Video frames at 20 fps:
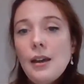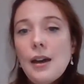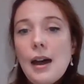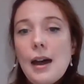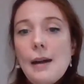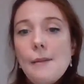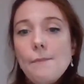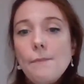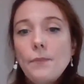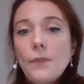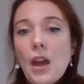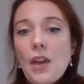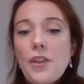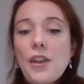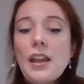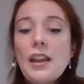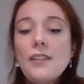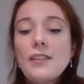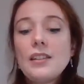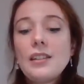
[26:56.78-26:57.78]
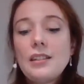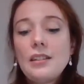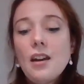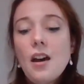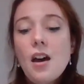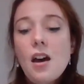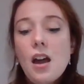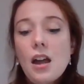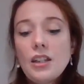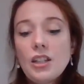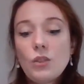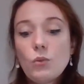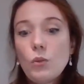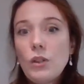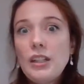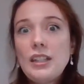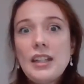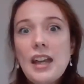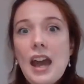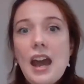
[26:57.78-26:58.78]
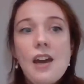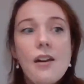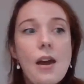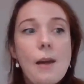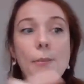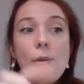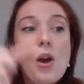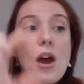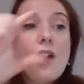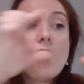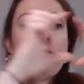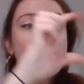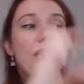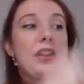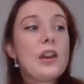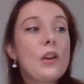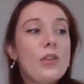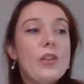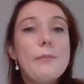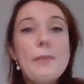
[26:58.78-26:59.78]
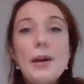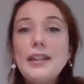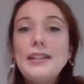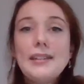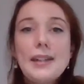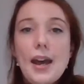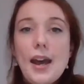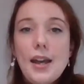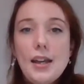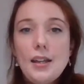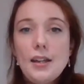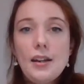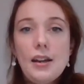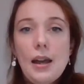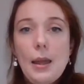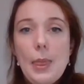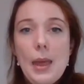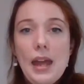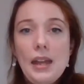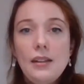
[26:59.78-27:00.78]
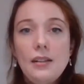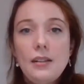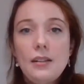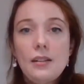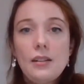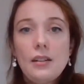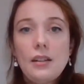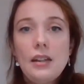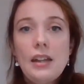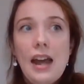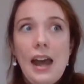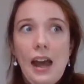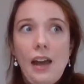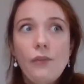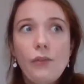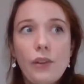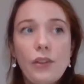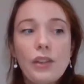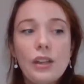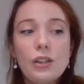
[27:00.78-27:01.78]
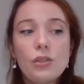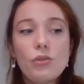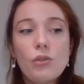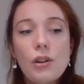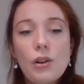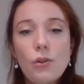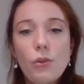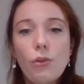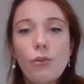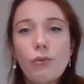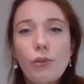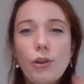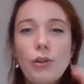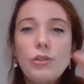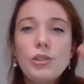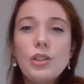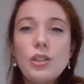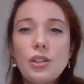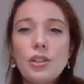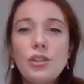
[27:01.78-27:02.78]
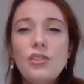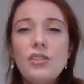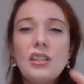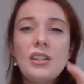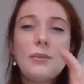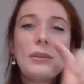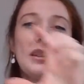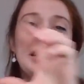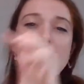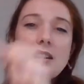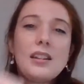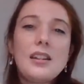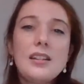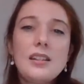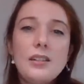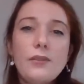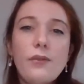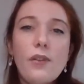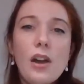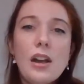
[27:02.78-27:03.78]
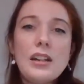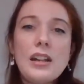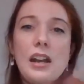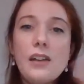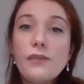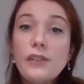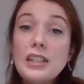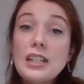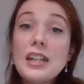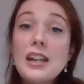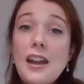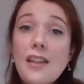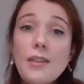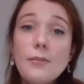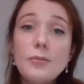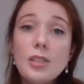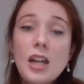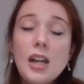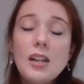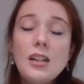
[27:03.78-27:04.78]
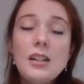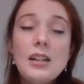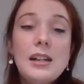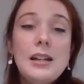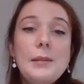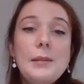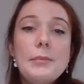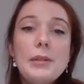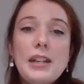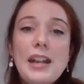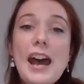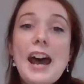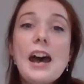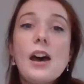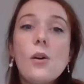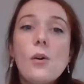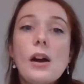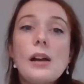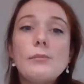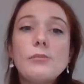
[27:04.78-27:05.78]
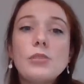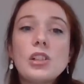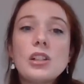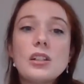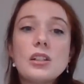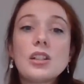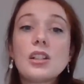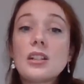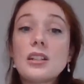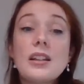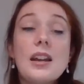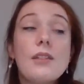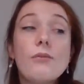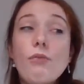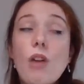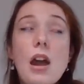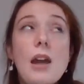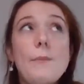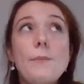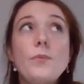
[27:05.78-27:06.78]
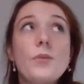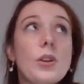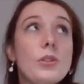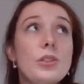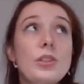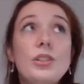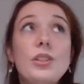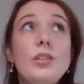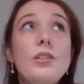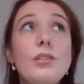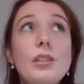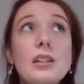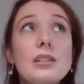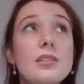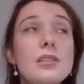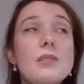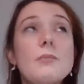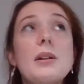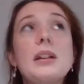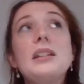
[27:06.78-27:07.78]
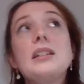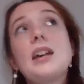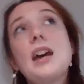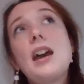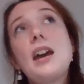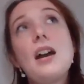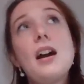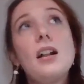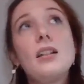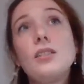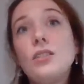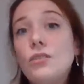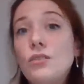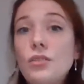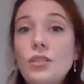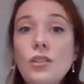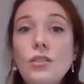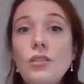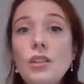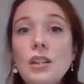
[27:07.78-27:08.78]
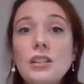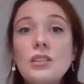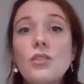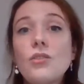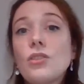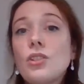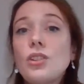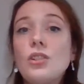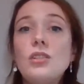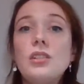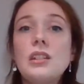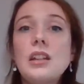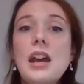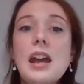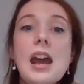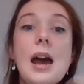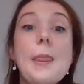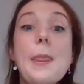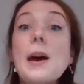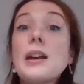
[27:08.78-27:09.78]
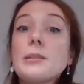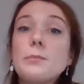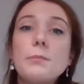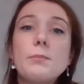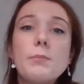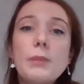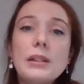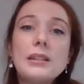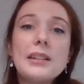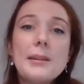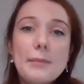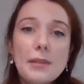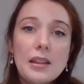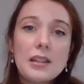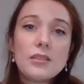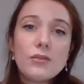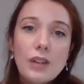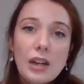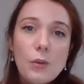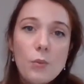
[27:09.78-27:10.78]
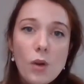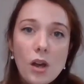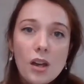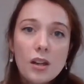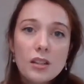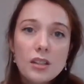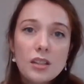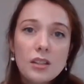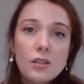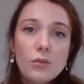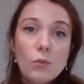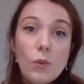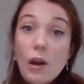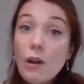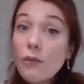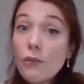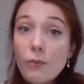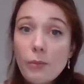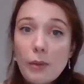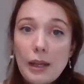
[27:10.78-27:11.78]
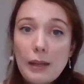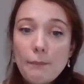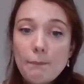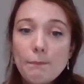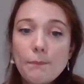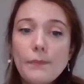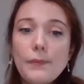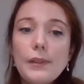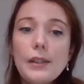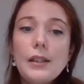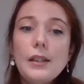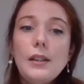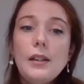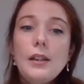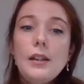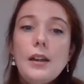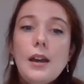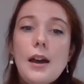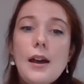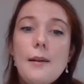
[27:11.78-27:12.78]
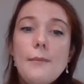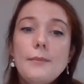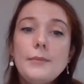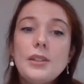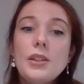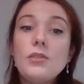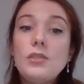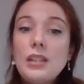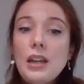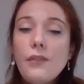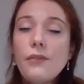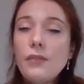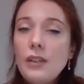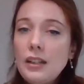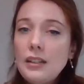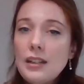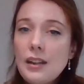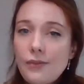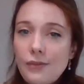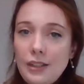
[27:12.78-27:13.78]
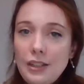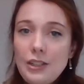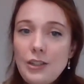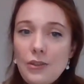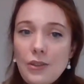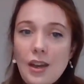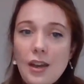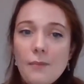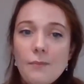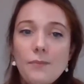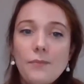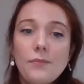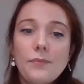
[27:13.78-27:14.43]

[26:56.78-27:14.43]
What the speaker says: I think at the start I just wanted to I put everything on the Monday and then let everything trickle through to the Tuesday, Wednesday, Thursday, Friday if I didn't get them done. But now I'm just like, right, I'll do 2 things on the Monday, I'll do 2 things on the Tuesday, and that's been something that's really worked well for me. So definitely do that.